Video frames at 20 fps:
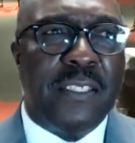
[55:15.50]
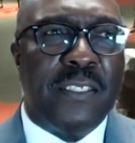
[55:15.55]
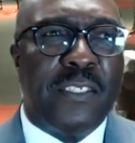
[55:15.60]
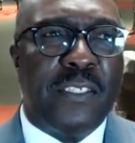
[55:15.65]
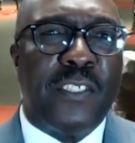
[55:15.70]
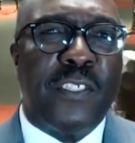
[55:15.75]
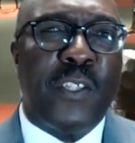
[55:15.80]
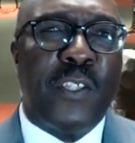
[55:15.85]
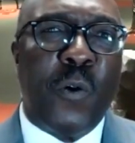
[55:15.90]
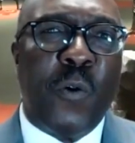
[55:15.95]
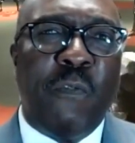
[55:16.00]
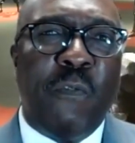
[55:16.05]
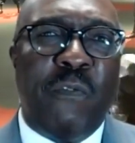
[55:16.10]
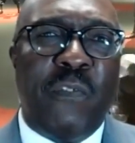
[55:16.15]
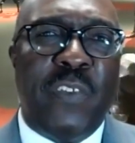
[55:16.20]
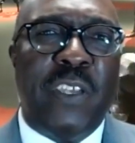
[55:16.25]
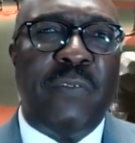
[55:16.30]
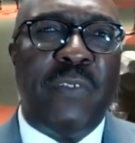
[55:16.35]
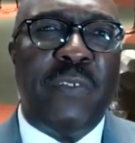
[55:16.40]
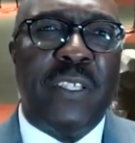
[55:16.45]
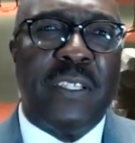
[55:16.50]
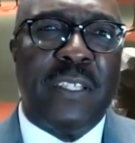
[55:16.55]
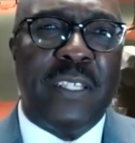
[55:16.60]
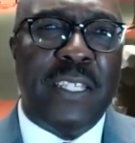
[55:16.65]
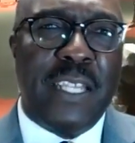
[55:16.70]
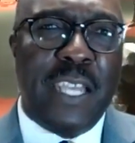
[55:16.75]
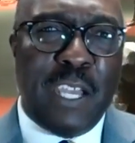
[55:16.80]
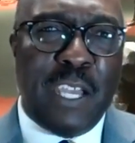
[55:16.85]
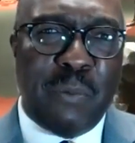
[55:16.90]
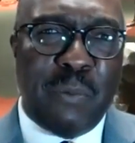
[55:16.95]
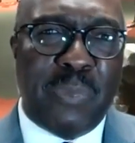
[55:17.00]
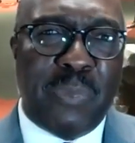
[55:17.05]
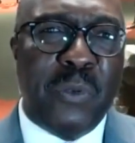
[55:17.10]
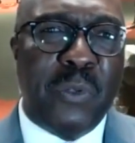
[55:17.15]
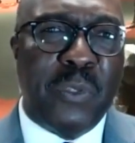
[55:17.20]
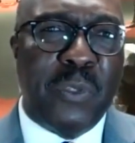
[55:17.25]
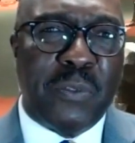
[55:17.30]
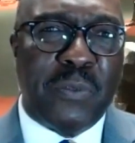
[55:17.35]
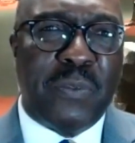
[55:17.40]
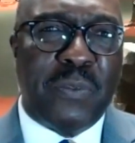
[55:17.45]
so vividly and
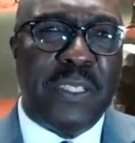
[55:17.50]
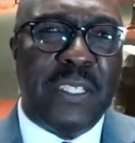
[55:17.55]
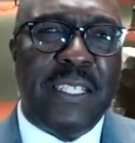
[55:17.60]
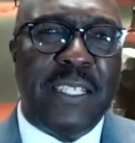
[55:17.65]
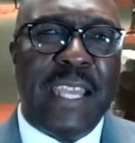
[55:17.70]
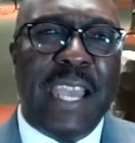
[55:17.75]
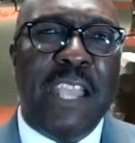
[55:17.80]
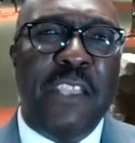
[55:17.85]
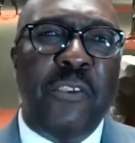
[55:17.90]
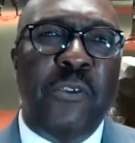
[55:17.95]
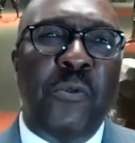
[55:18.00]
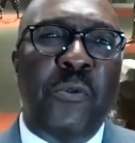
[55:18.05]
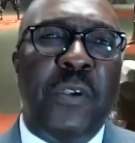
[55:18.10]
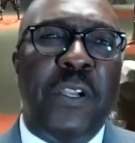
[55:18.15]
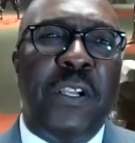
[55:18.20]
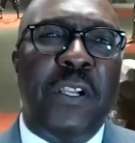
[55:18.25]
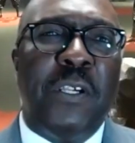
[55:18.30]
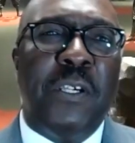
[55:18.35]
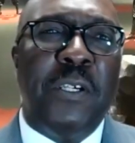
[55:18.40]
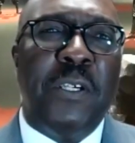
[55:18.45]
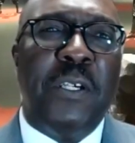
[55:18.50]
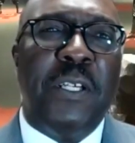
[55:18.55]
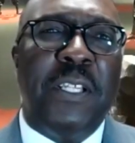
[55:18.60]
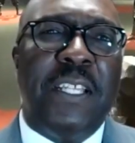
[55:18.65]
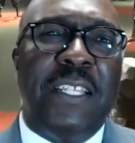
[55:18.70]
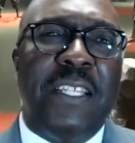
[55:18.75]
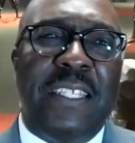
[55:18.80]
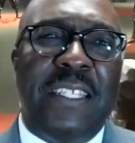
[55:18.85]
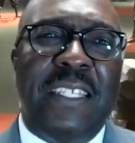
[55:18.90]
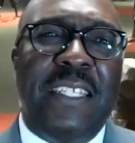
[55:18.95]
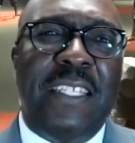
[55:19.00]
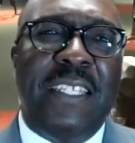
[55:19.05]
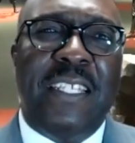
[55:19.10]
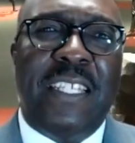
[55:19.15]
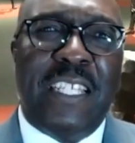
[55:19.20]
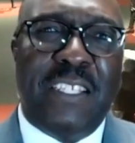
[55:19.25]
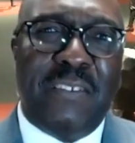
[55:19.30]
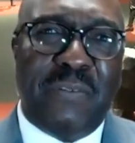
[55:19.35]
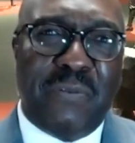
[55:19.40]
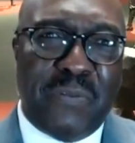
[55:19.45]
beautifully that you could
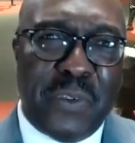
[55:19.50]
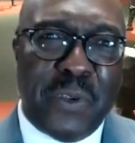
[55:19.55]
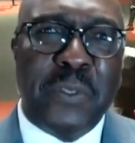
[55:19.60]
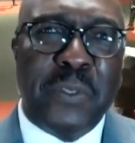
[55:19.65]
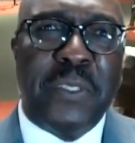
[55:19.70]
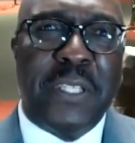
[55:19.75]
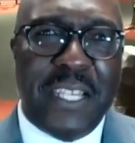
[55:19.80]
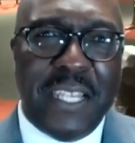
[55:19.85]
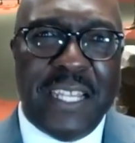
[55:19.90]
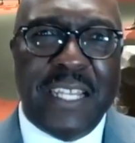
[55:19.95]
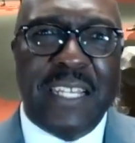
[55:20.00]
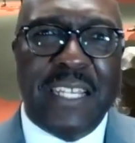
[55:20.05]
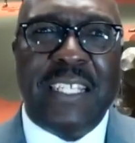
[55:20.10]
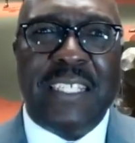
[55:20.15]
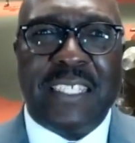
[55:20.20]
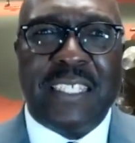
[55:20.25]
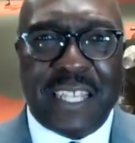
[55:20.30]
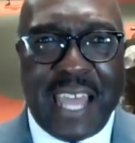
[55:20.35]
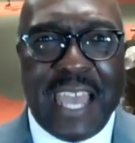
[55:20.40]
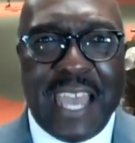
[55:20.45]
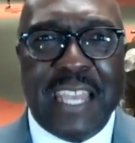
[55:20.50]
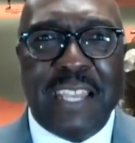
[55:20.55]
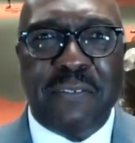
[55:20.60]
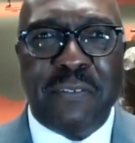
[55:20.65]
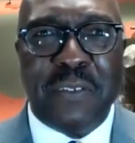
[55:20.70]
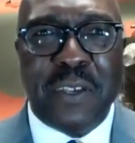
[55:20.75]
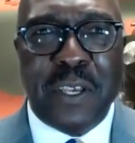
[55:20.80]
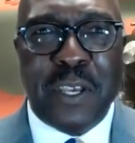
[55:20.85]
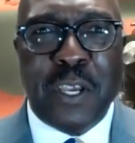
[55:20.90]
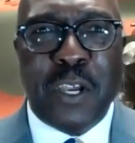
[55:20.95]
indeed get further in this life